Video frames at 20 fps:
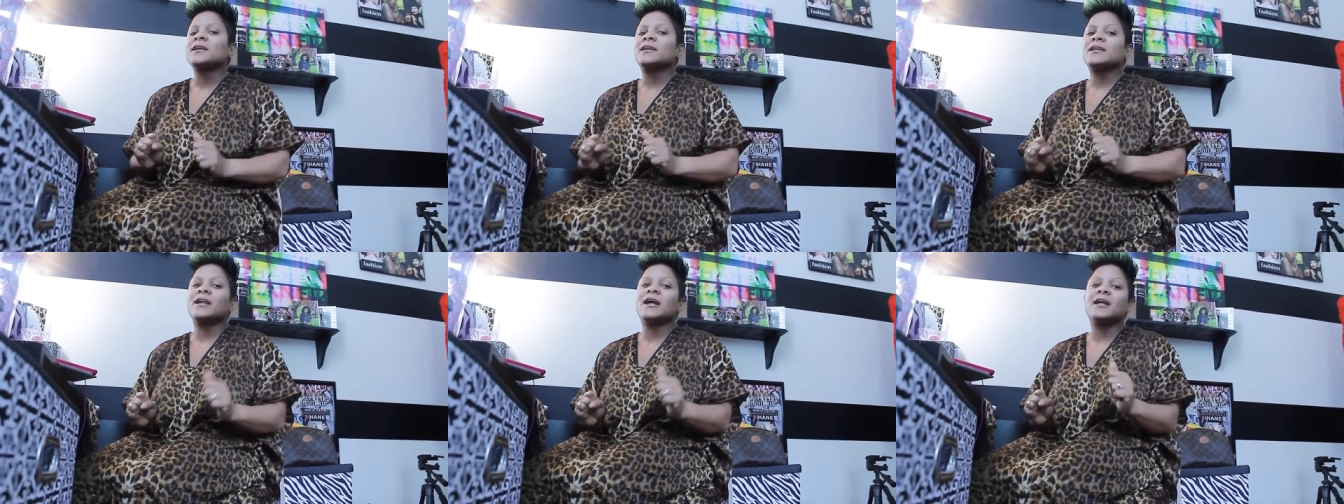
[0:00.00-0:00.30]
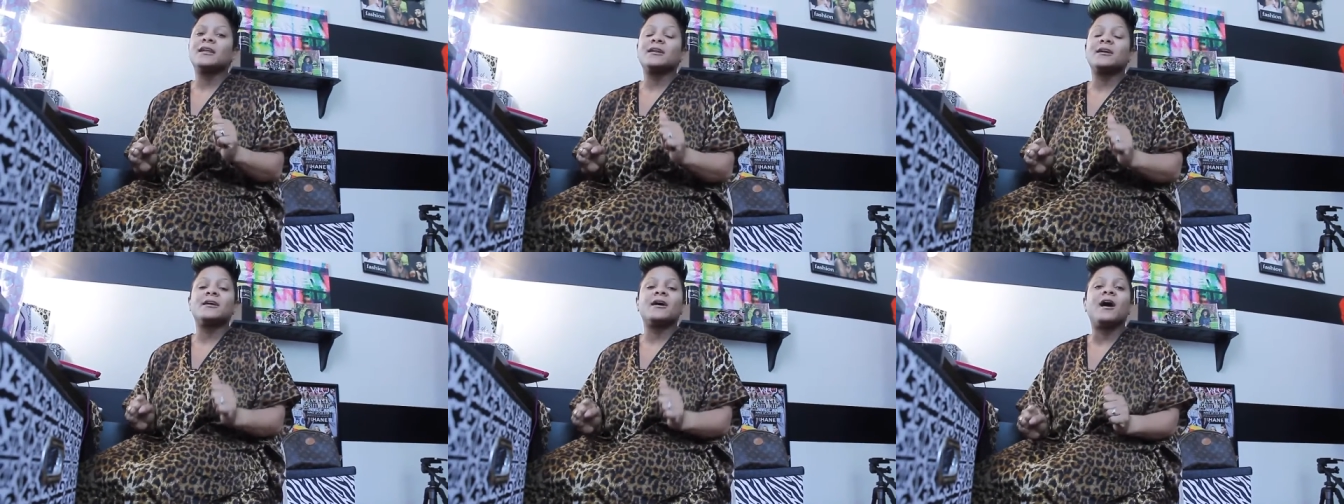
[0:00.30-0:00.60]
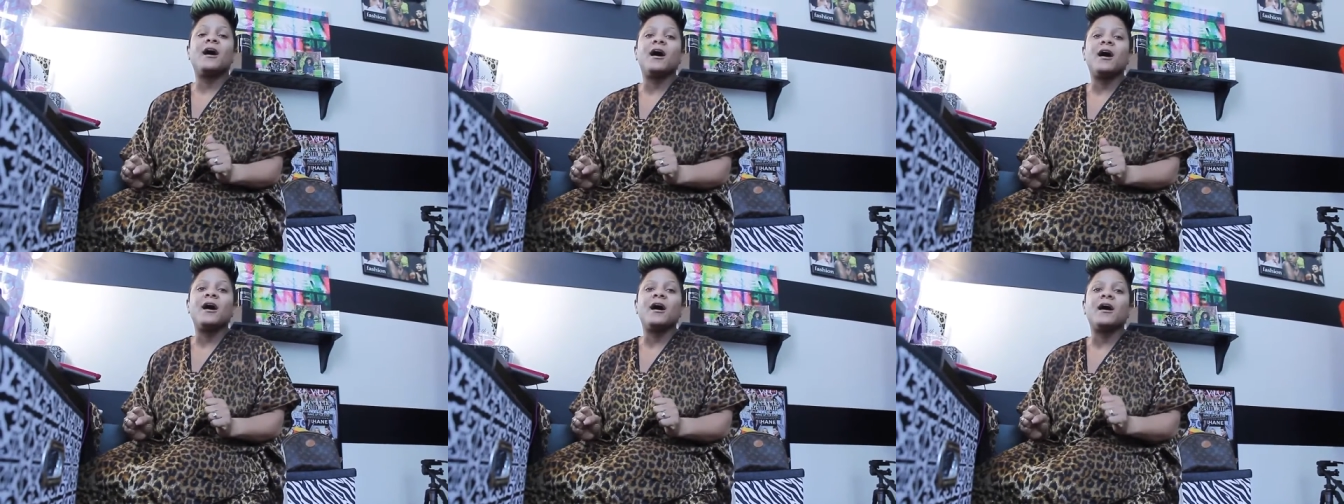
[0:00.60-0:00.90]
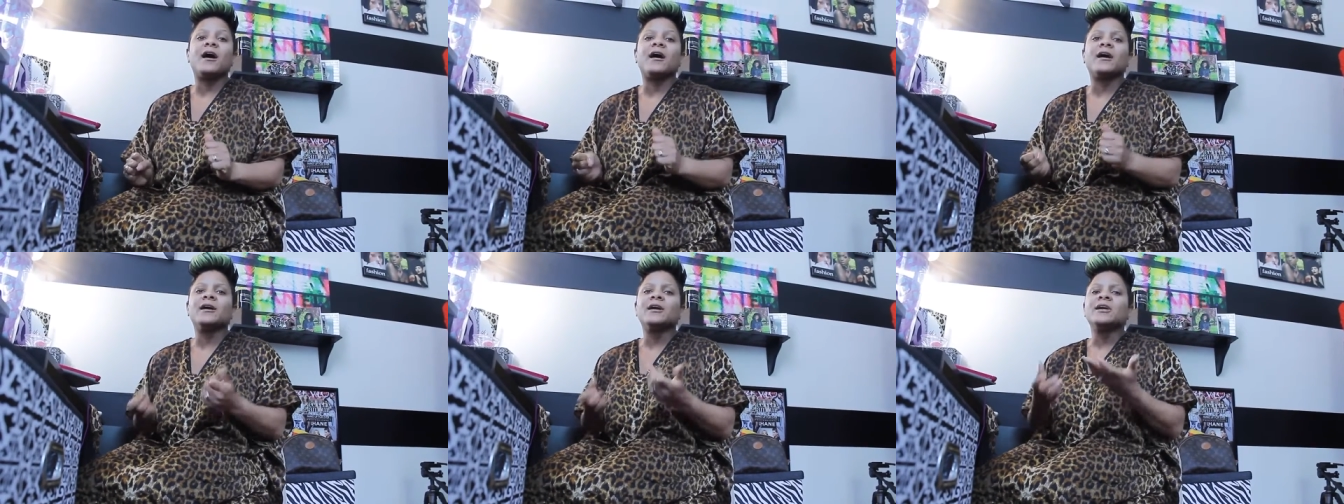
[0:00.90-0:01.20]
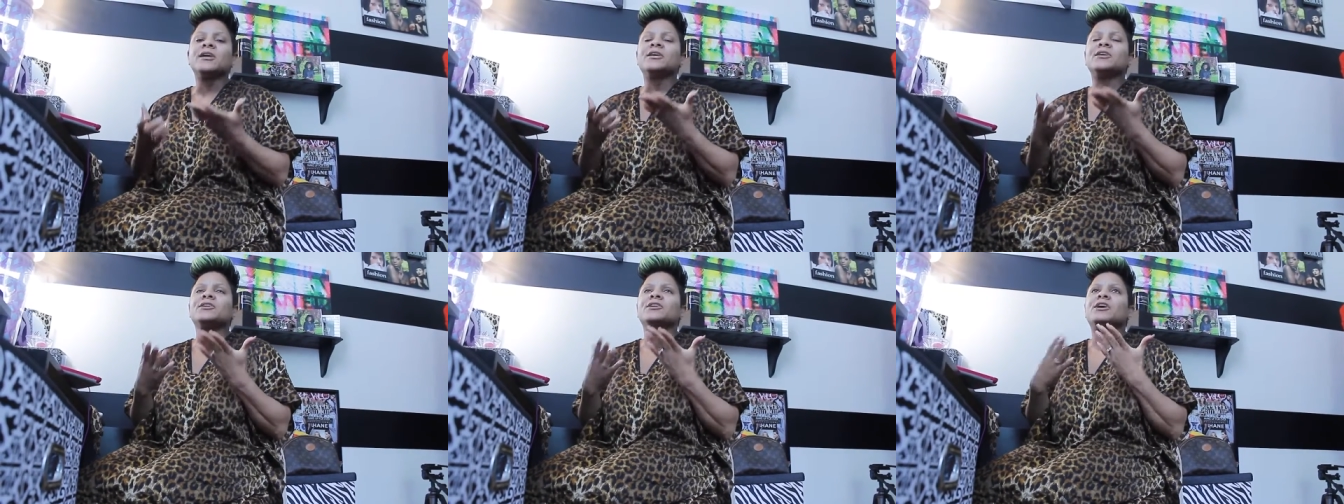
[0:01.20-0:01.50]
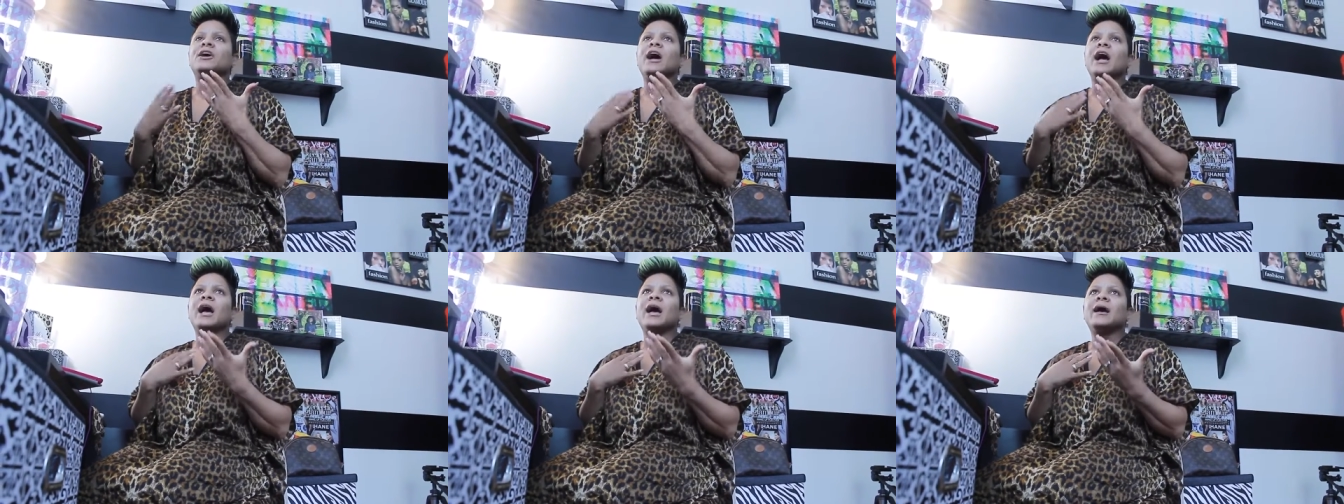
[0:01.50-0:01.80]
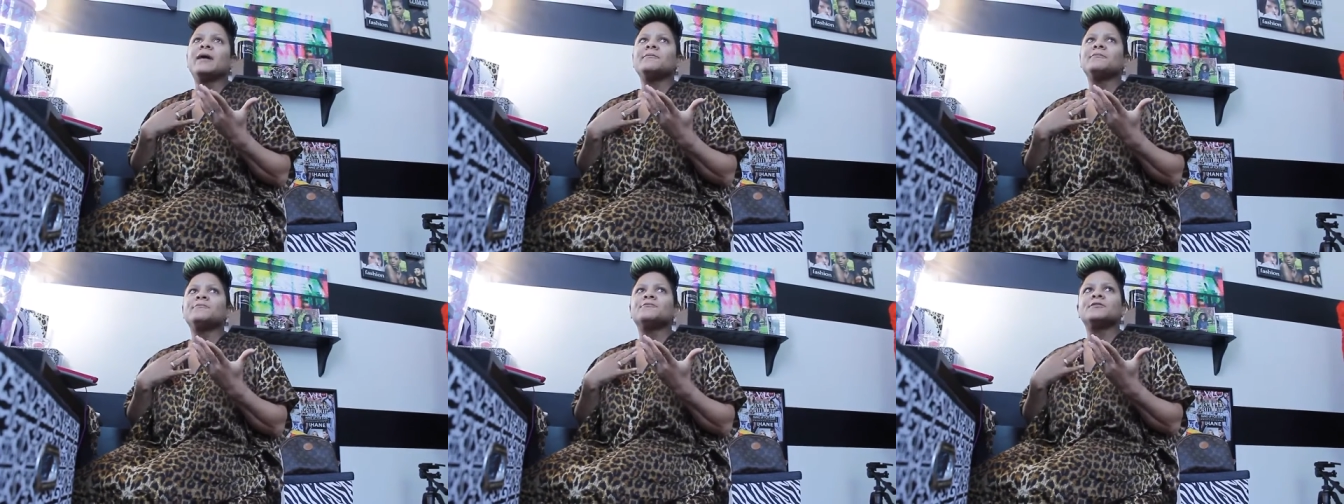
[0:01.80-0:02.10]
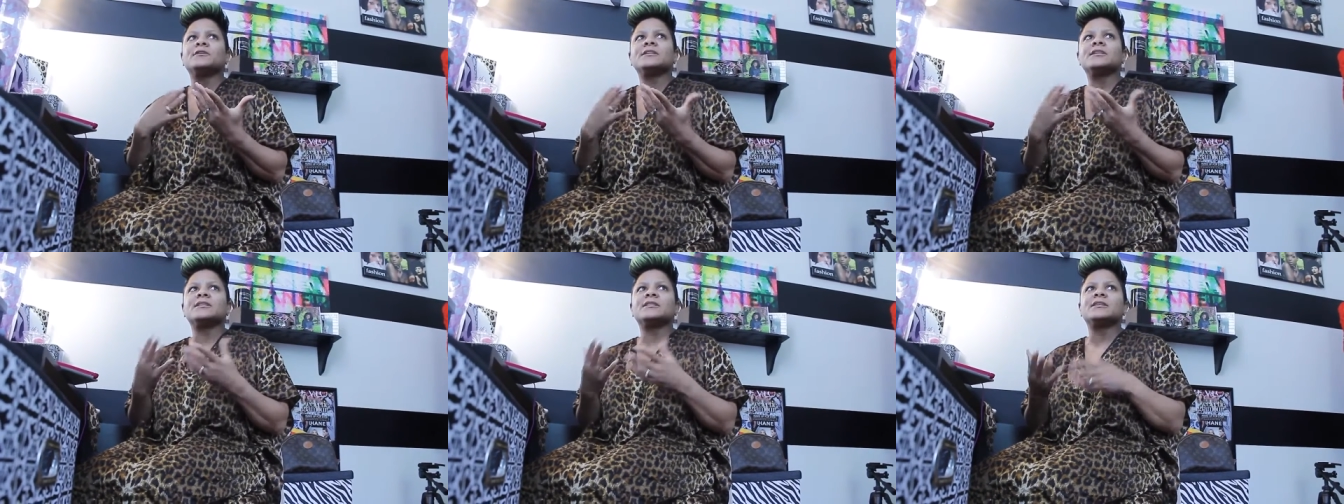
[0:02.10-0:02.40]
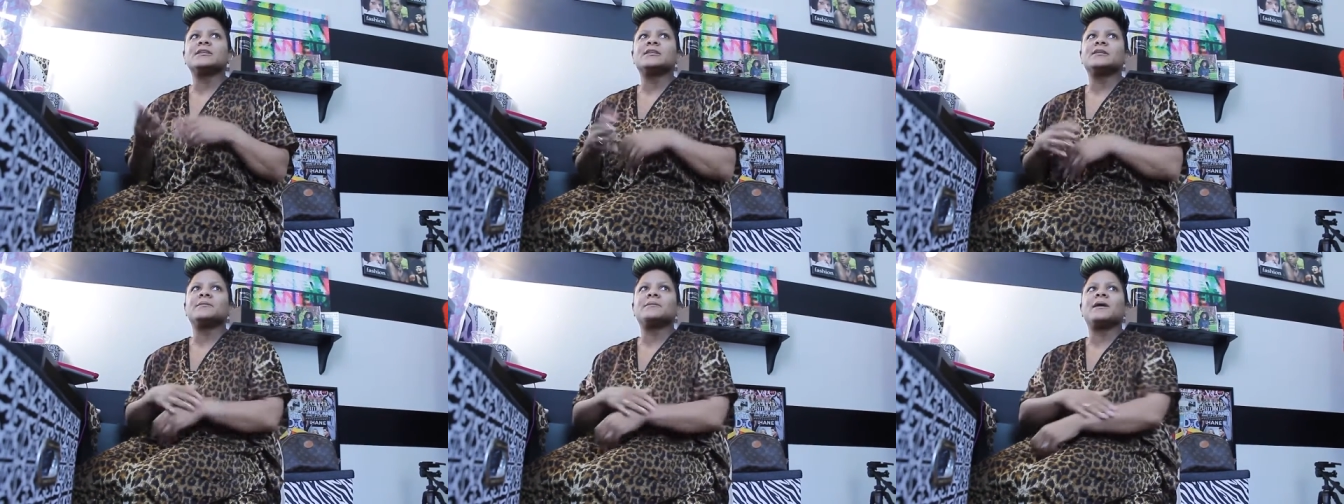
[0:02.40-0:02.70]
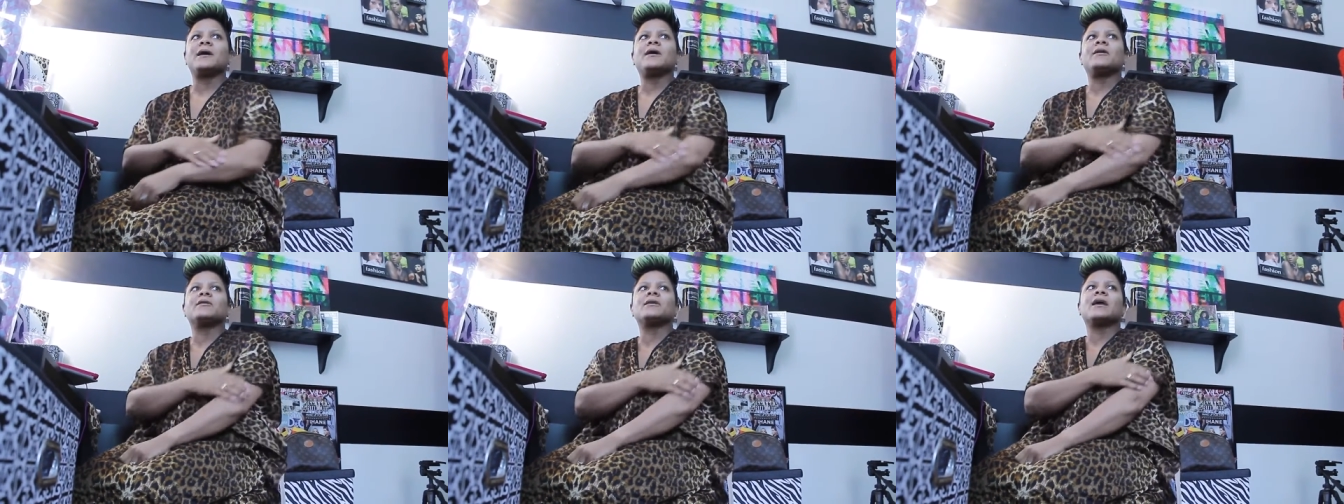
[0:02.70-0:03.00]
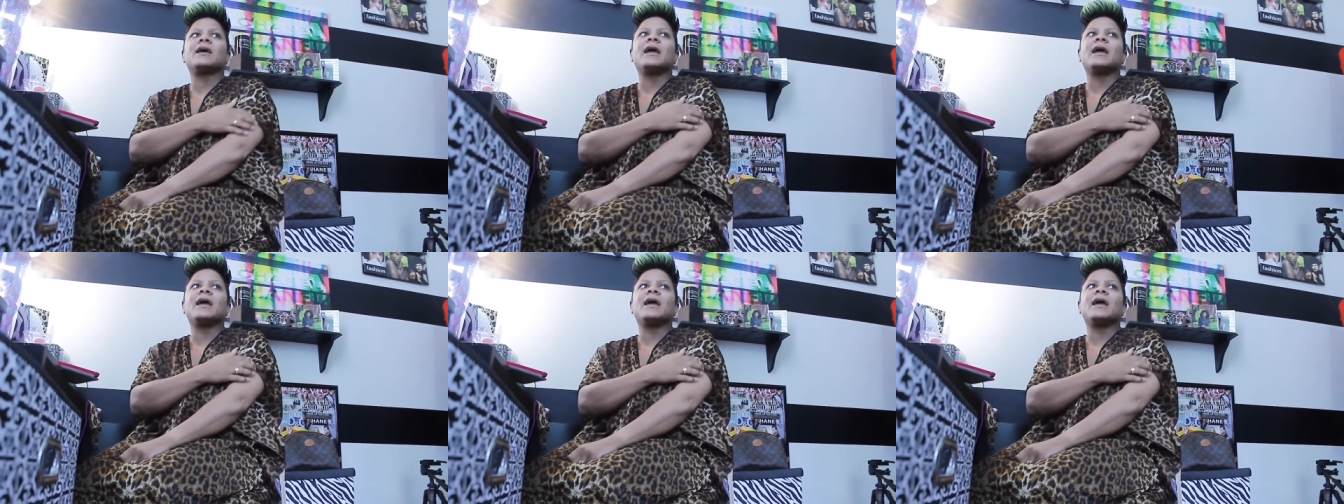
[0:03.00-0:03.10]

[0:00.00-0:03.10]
Get out the car. You know, I'm really thinking about,